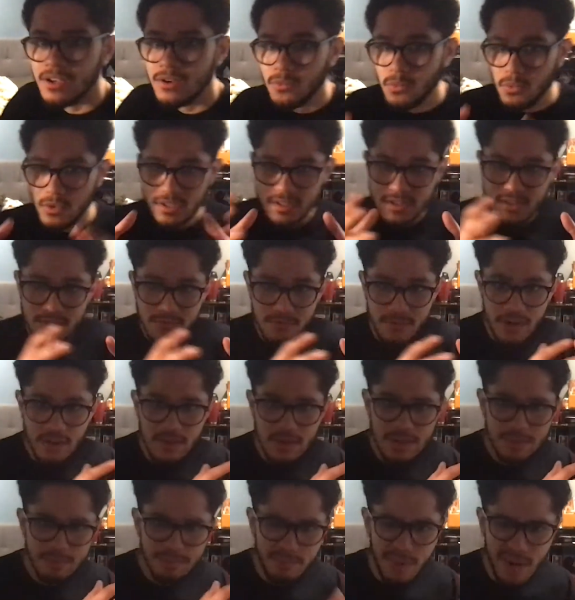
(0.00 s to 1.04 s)
was this very
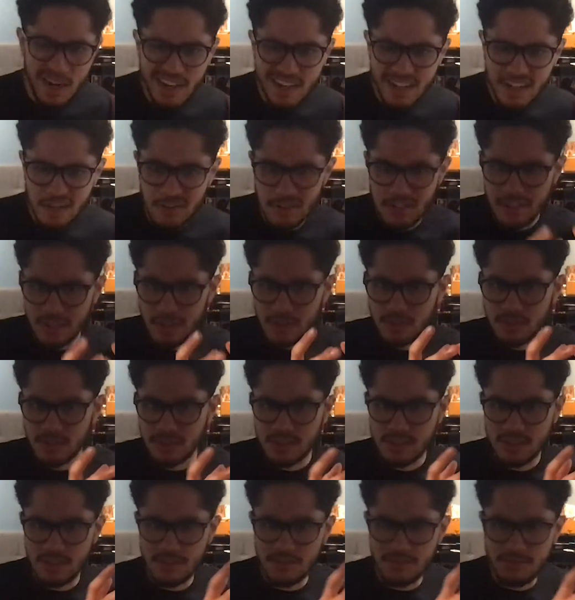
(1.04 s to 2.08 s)
binary
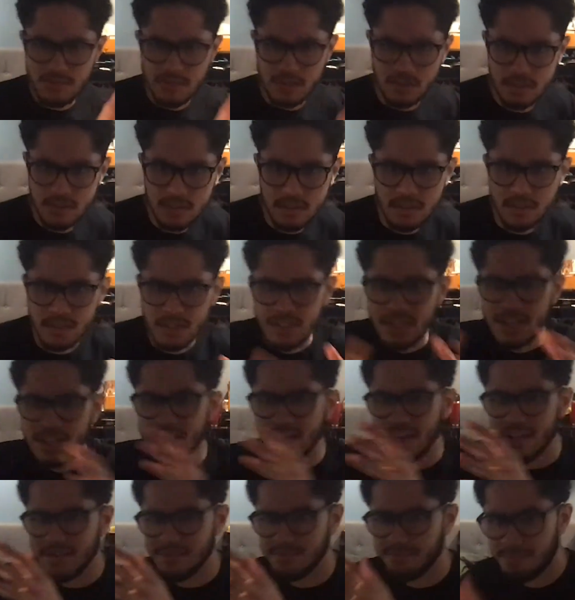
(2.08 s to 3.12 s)
notion of good
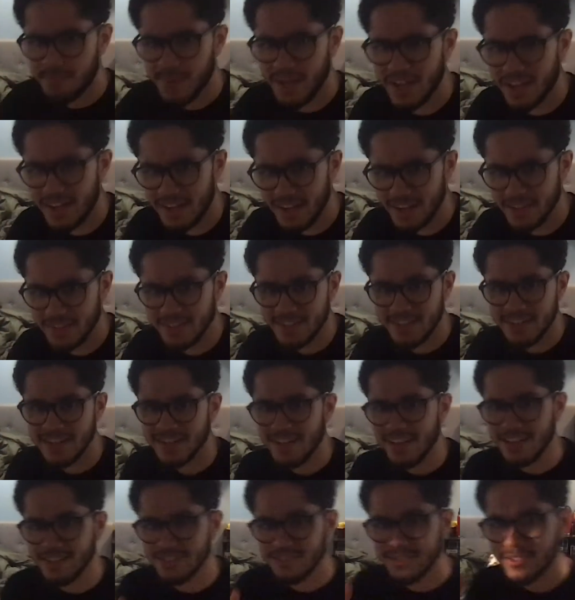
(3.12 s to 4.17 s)
and bad.
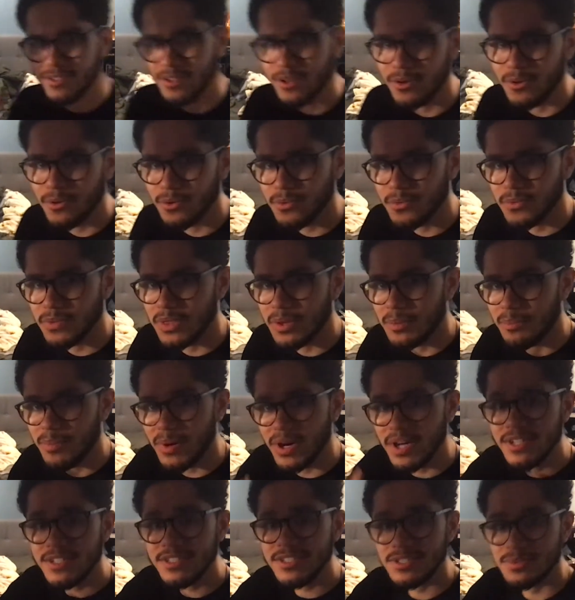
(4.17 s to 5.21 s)
And so the
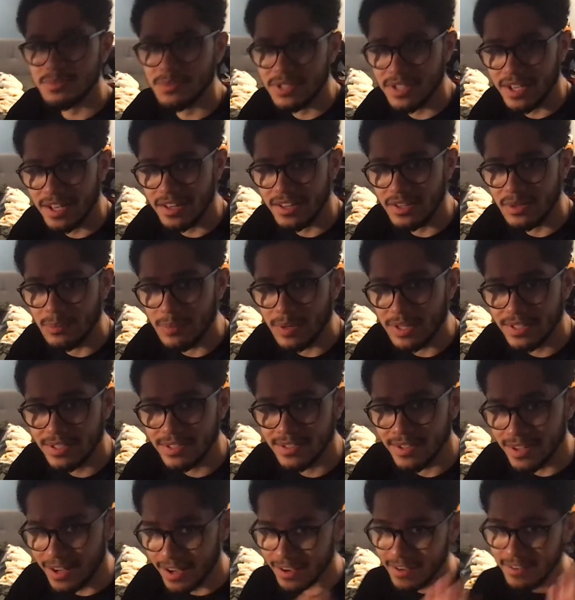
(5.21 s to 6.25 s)
punishment element
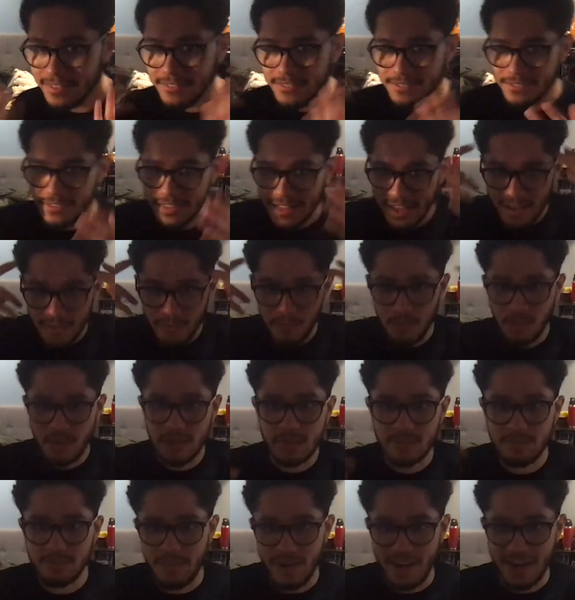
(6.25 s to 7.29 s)
of that
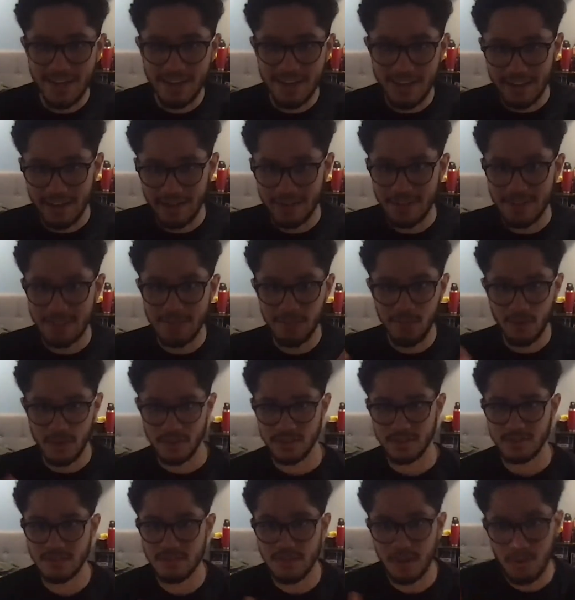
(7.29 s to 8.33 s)
weird binary where
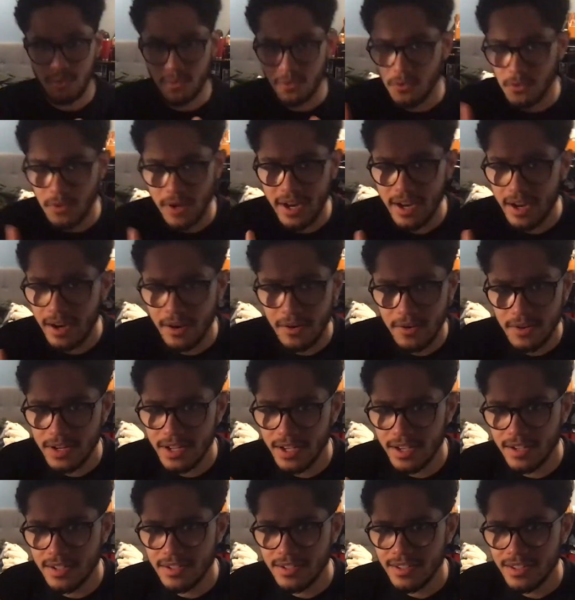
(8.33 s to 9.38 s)
there's no gray
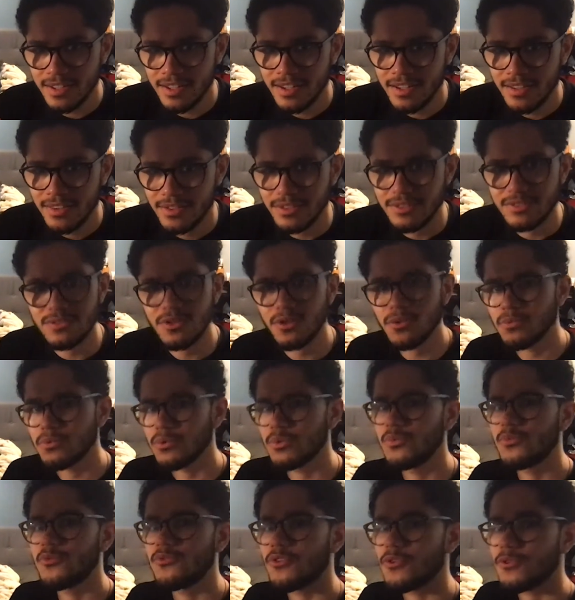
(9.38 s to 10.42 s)
area, there's no
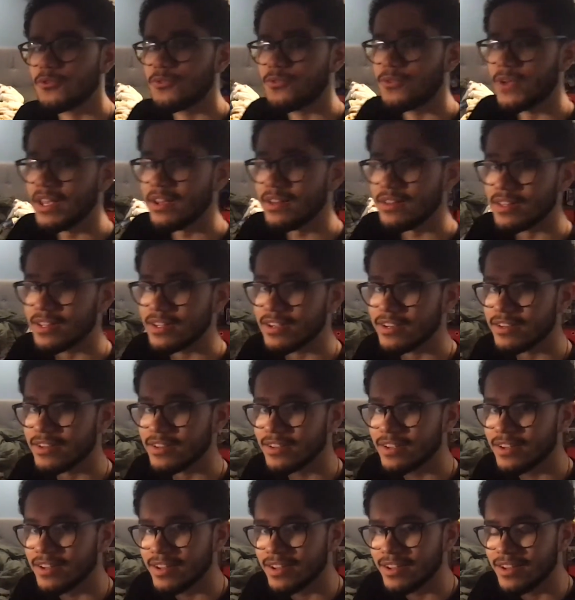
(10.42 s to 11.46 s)
room for failure,
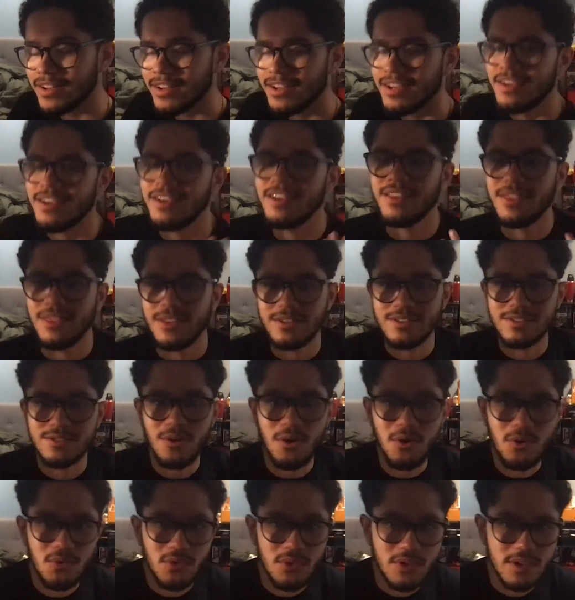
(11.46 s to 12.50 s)
there's
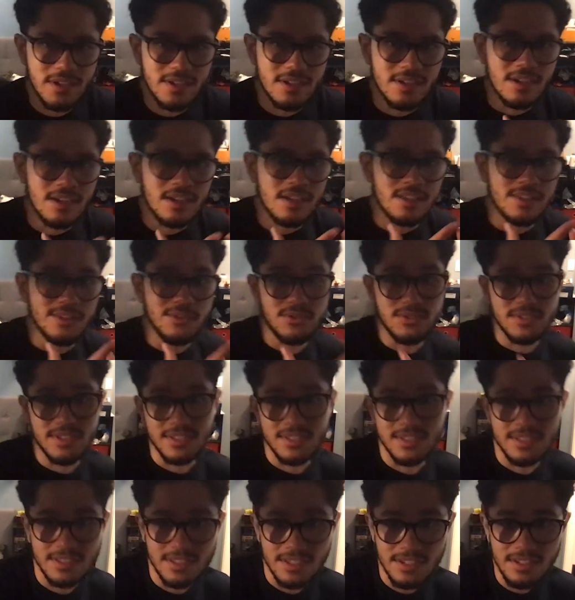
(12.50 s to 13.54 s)
only you
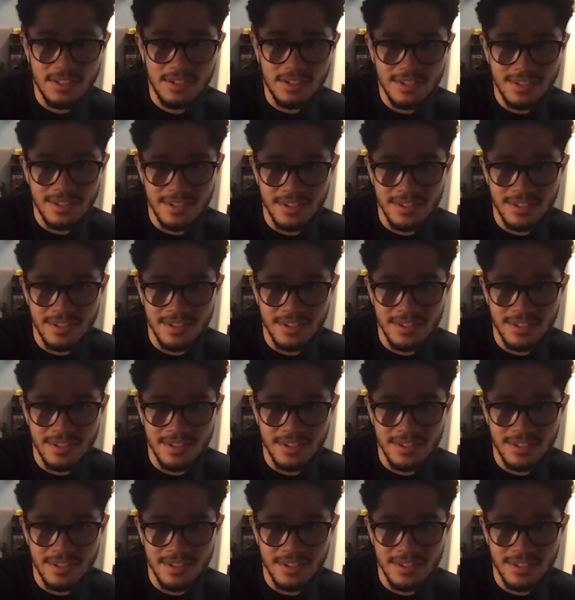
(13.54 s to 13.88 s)
succeed